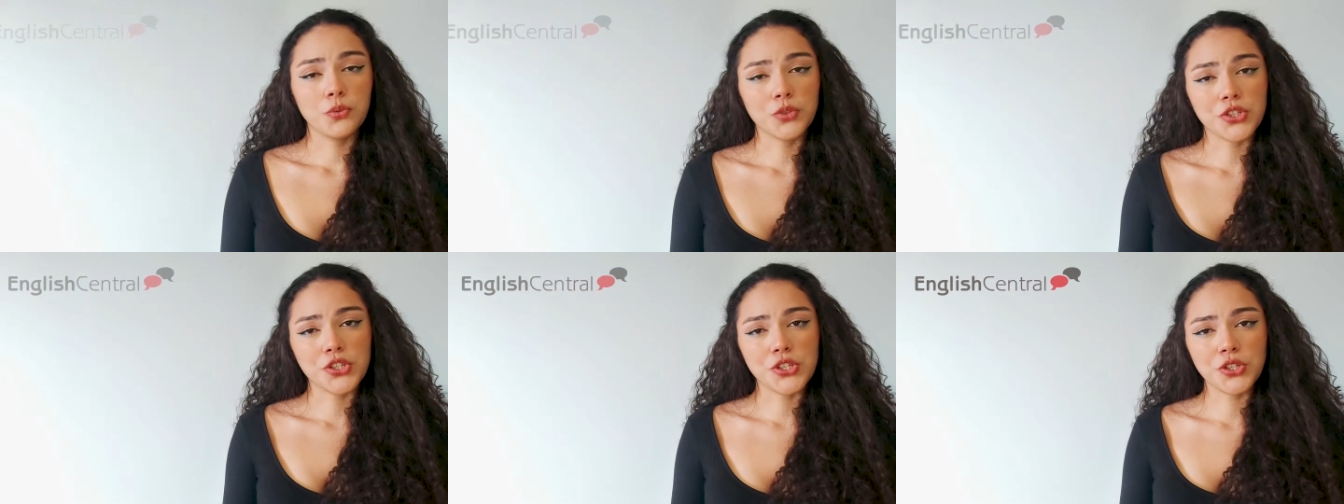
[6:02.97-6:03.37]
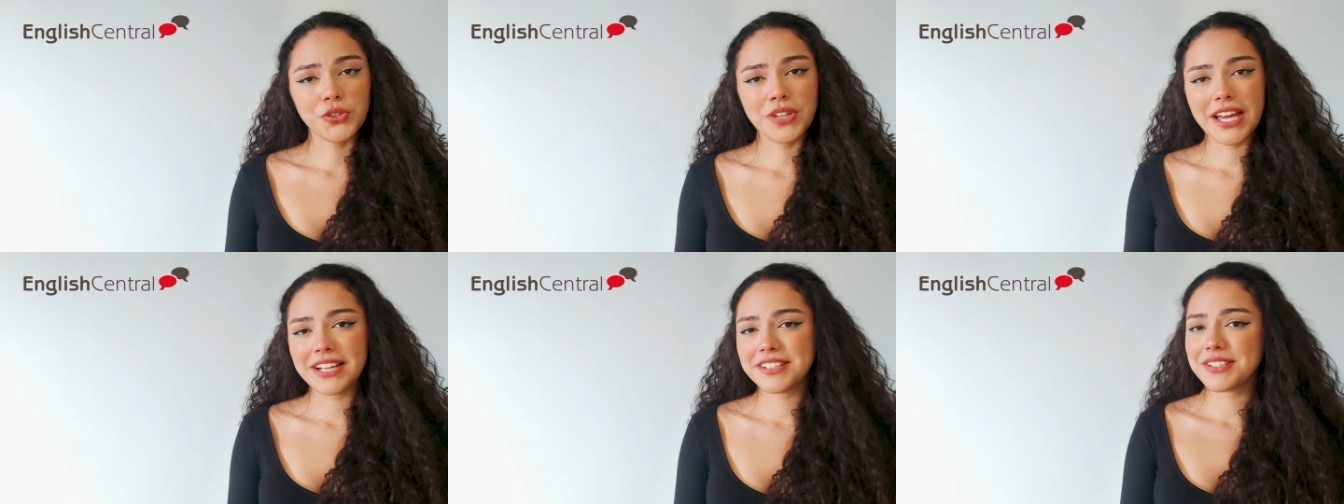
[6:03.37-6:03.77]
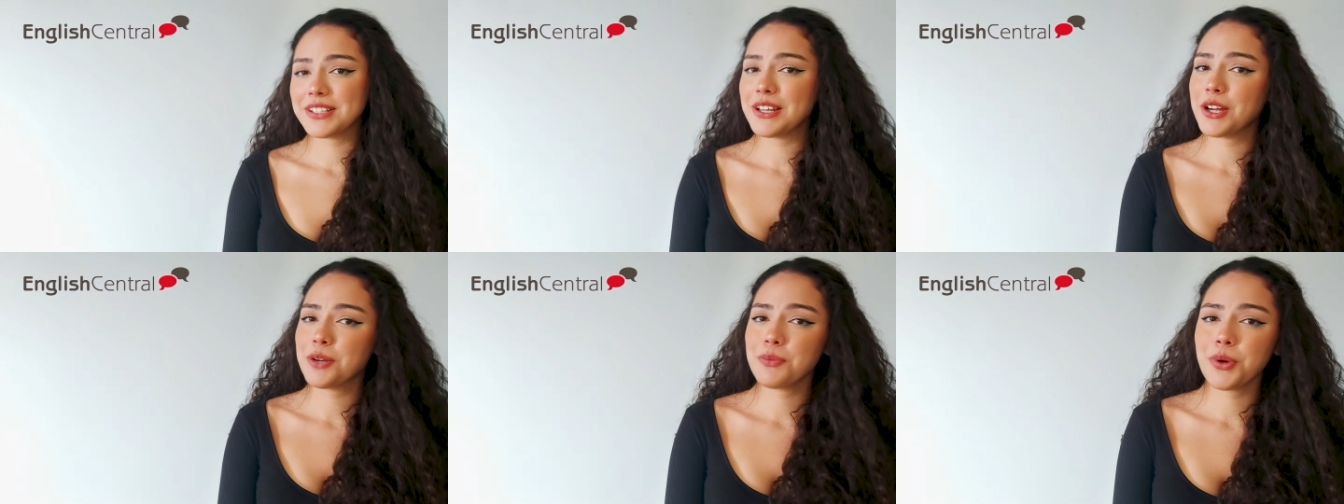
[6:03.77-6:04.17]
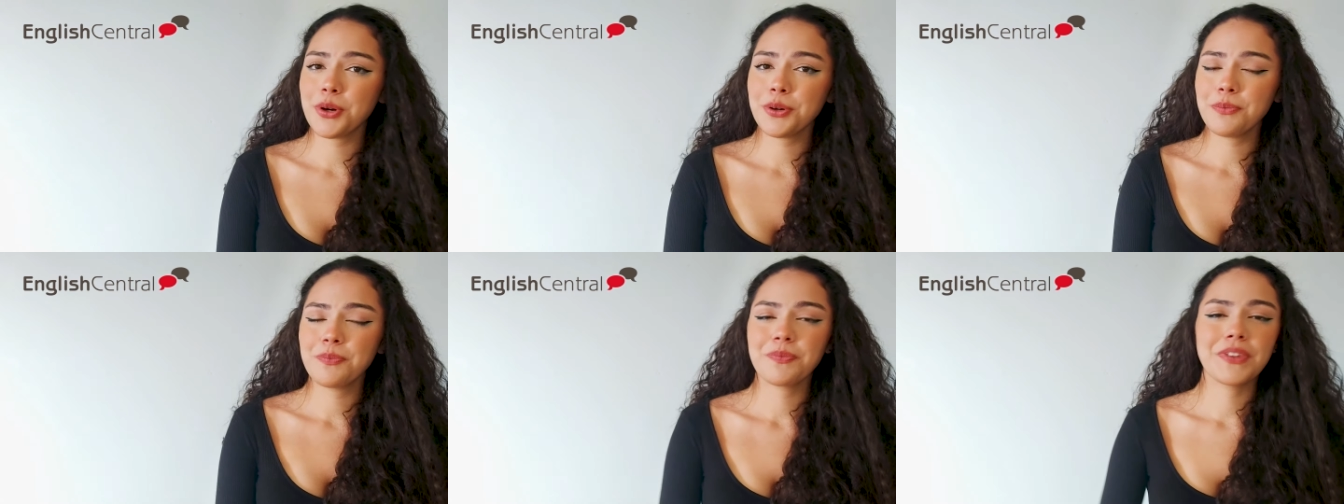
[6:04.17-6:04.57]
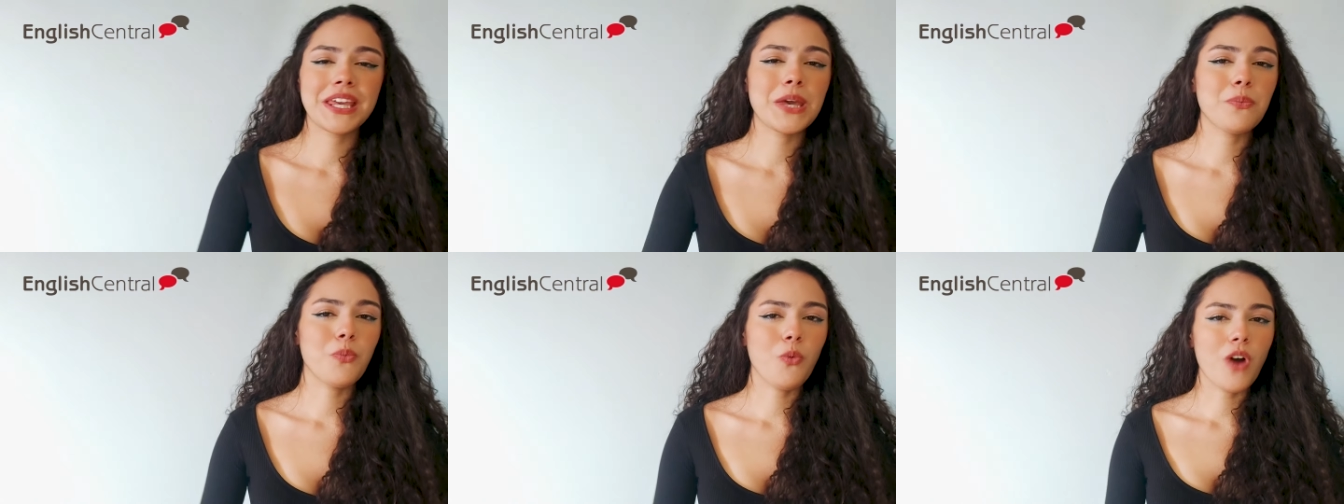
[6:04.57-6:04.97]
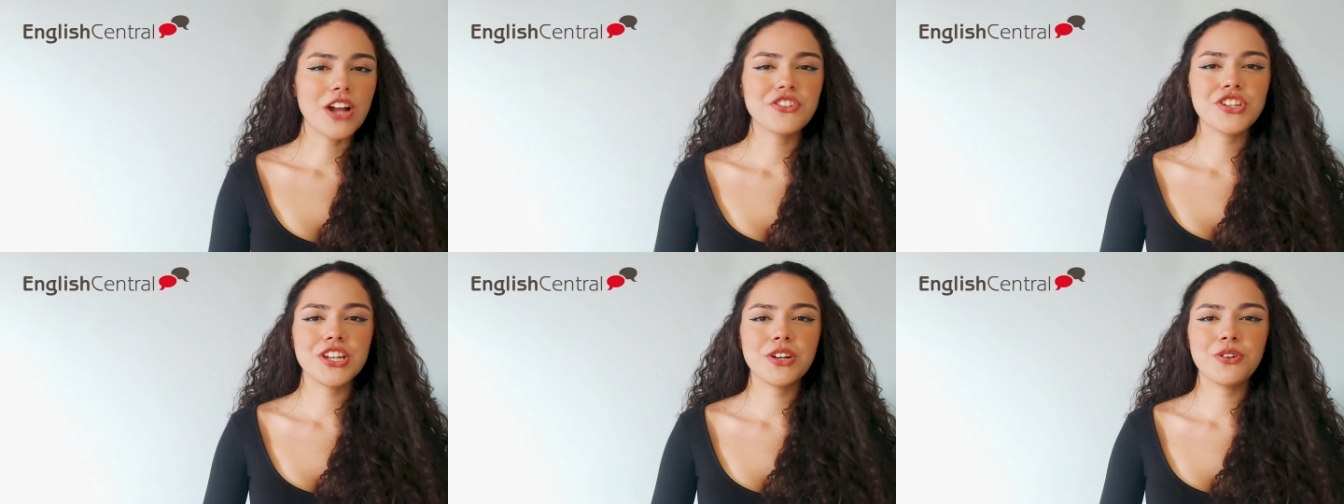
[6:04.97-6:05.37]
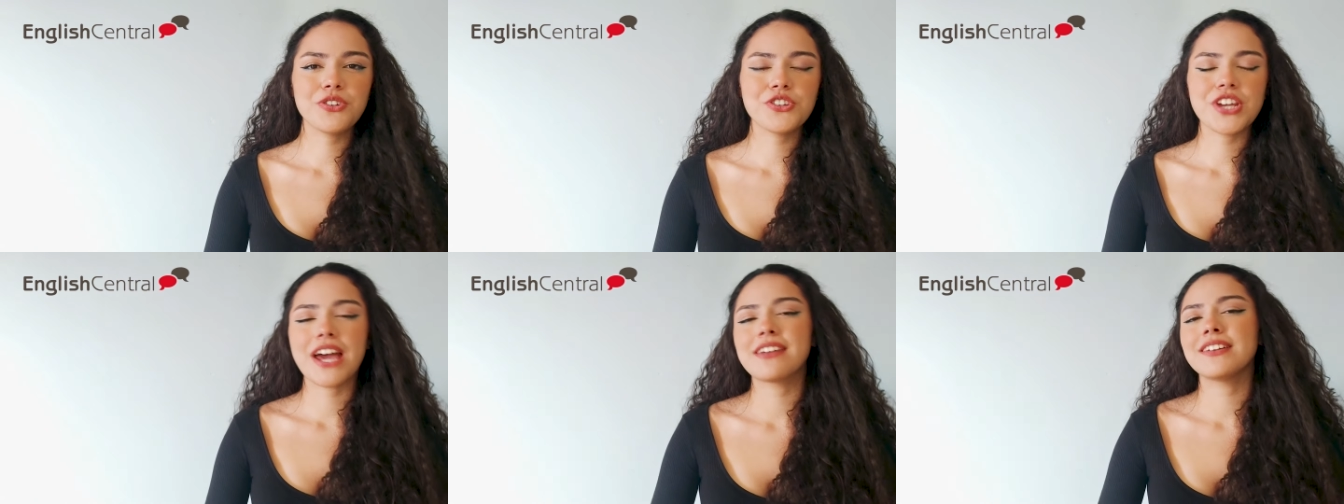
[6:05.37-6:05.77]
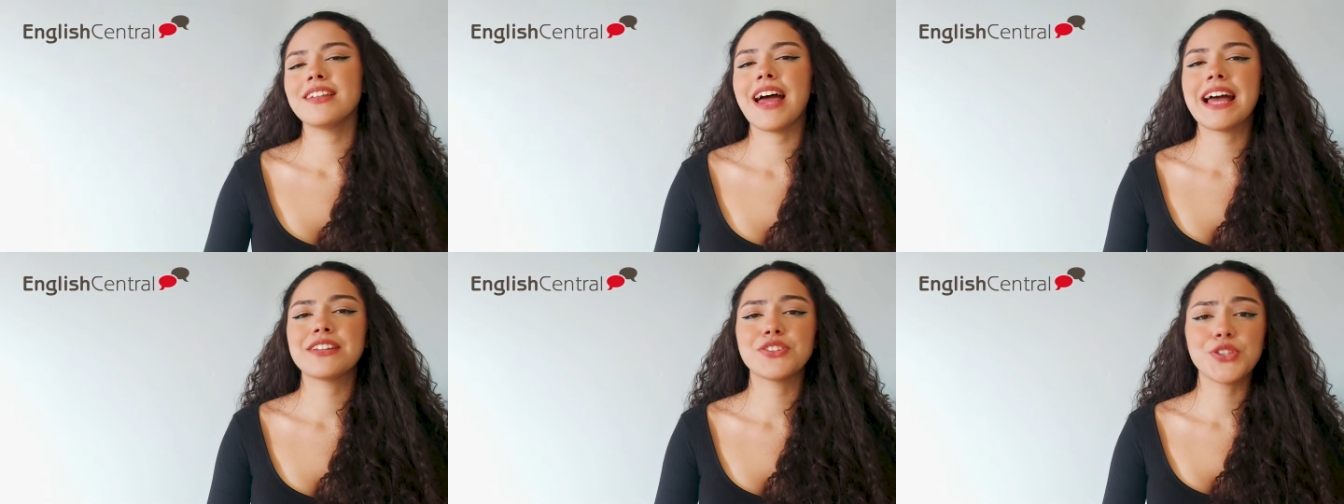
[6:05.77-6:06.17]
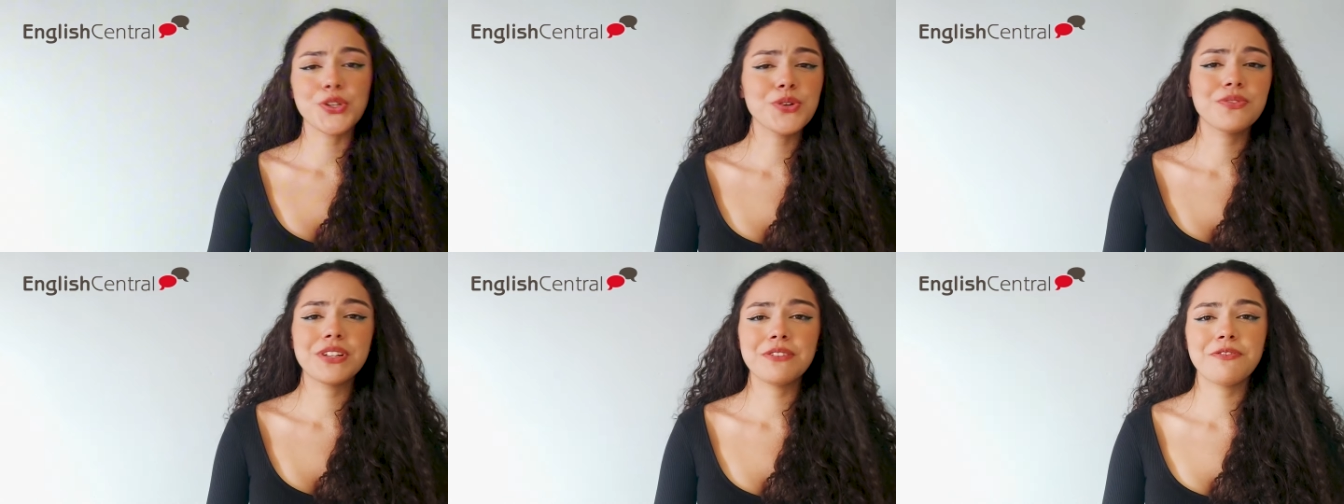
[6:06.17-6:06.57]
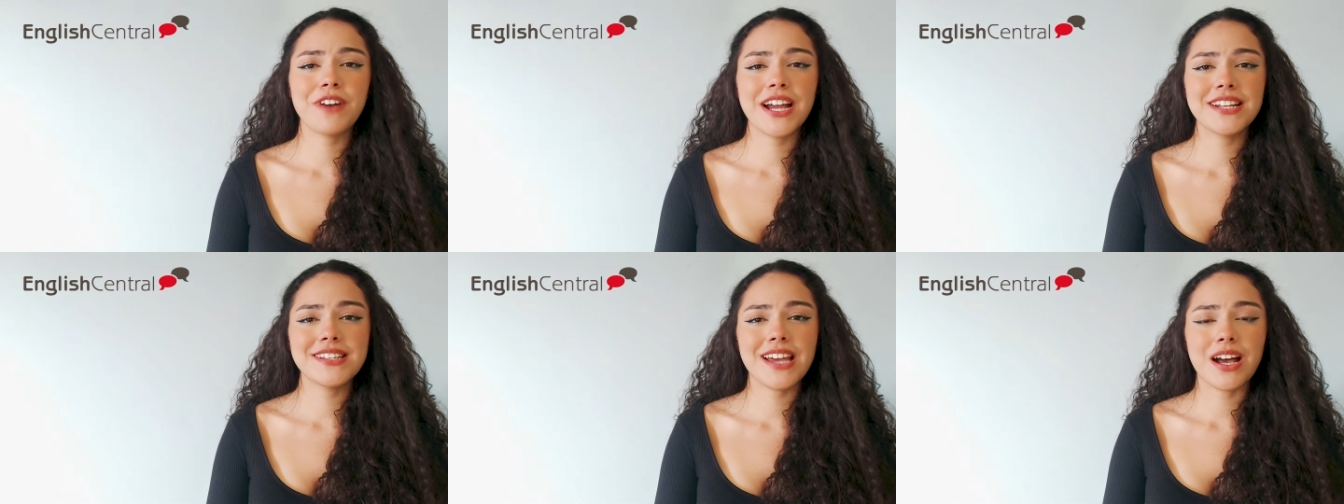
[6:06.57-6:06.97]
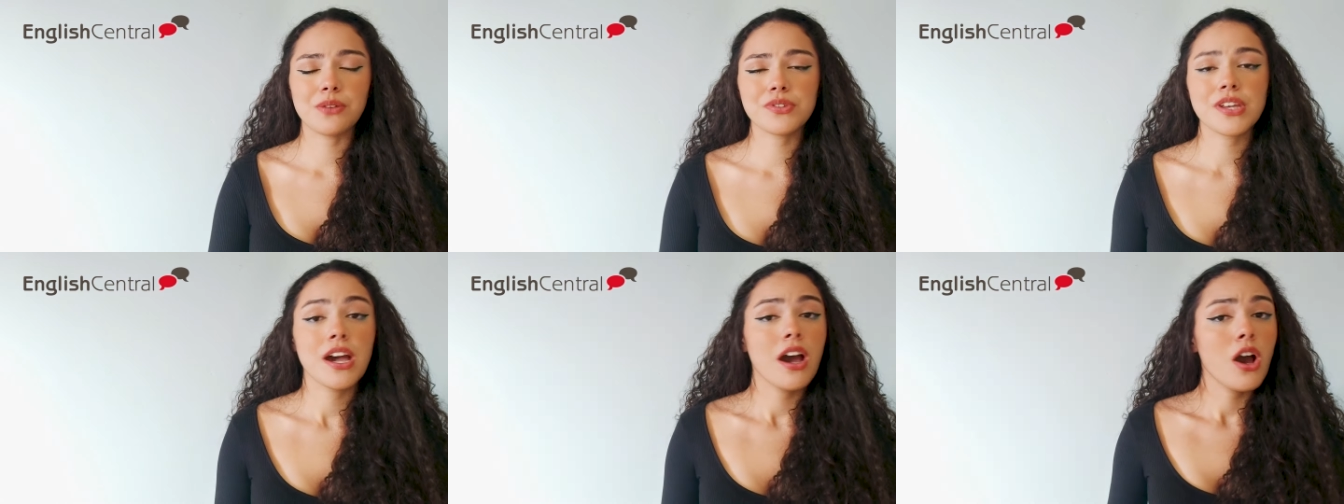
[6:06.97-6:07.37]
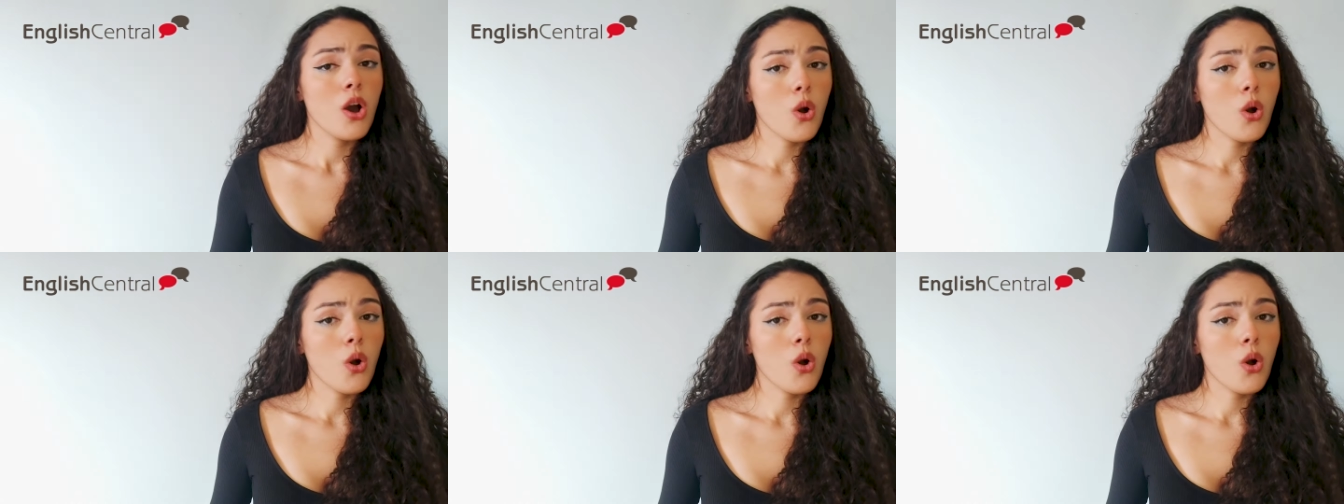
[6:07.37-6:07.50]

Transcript: Would you like to learn more? Keep watching our channel and you will find out.